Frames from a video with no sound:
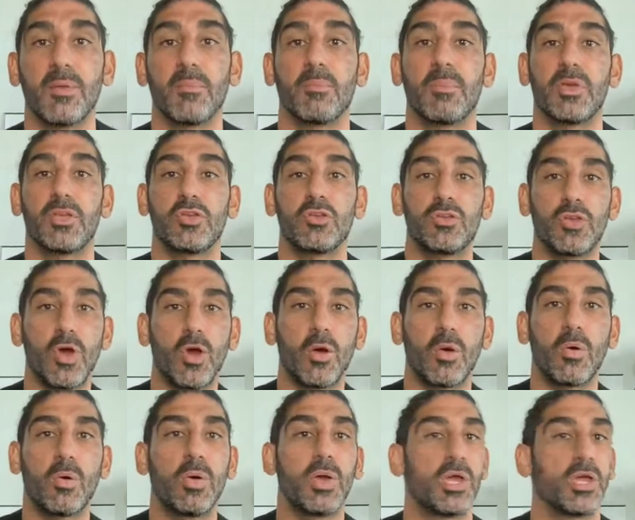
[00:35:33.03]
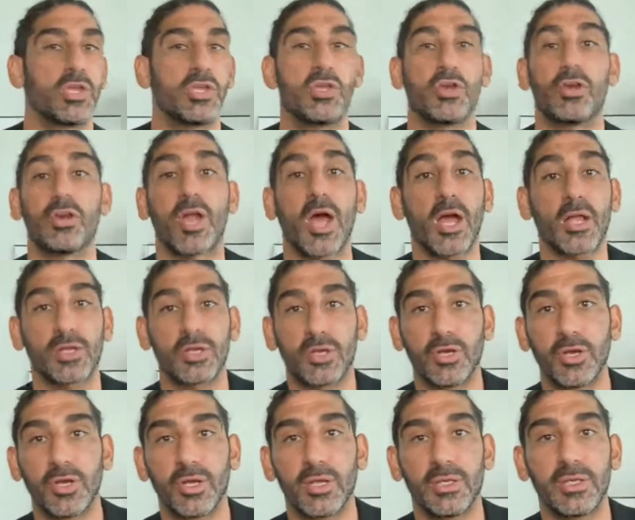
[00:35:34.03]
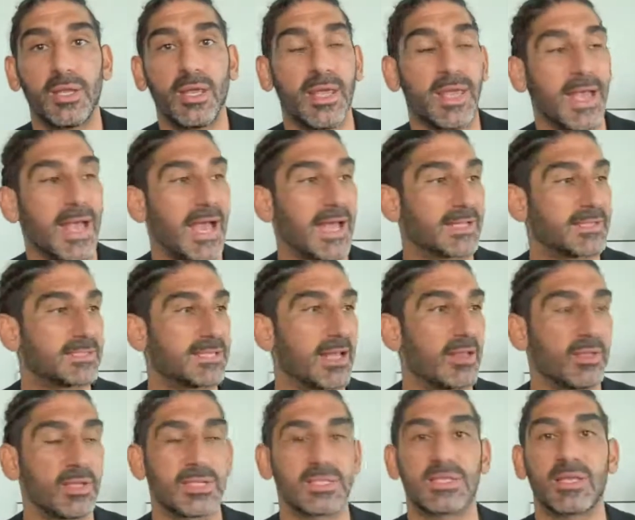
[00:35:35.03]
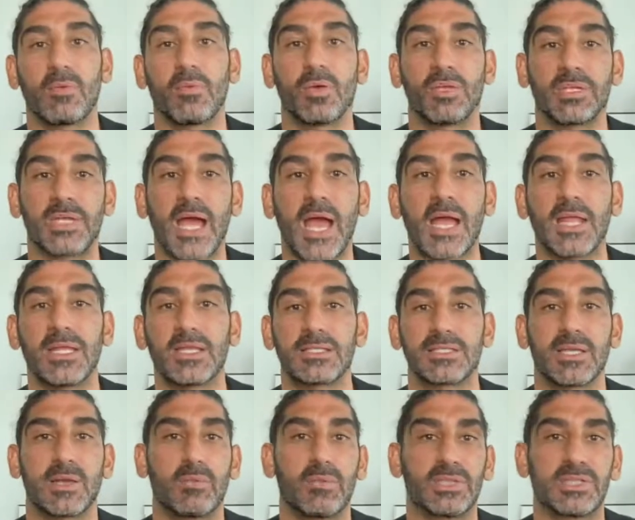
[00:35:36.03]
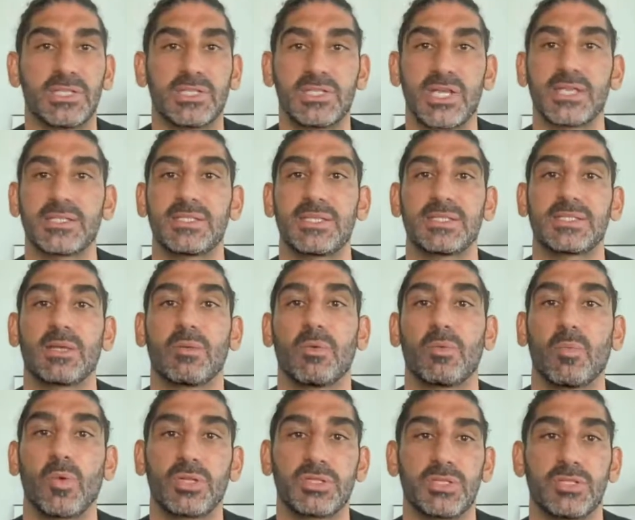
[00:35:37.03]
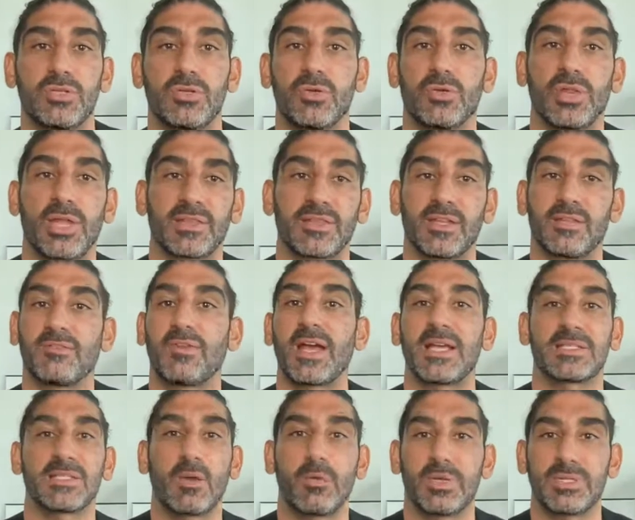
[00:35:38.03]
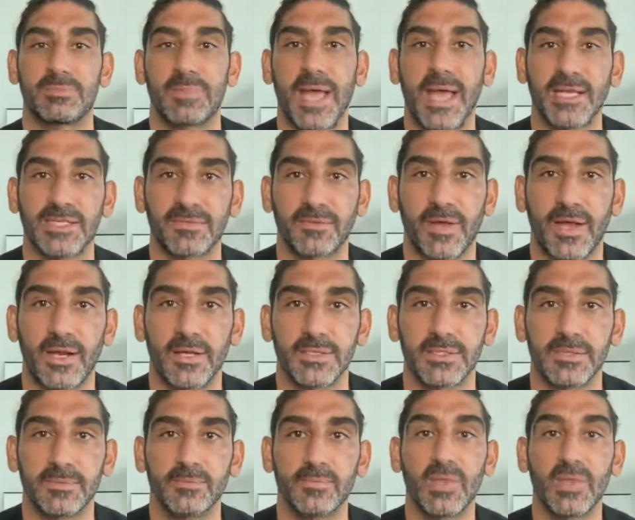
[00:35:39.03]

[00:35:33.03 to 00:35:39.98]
but you know you're not good at telling someone, guiding someone, suggesting someone what to do, like the advice always backfires.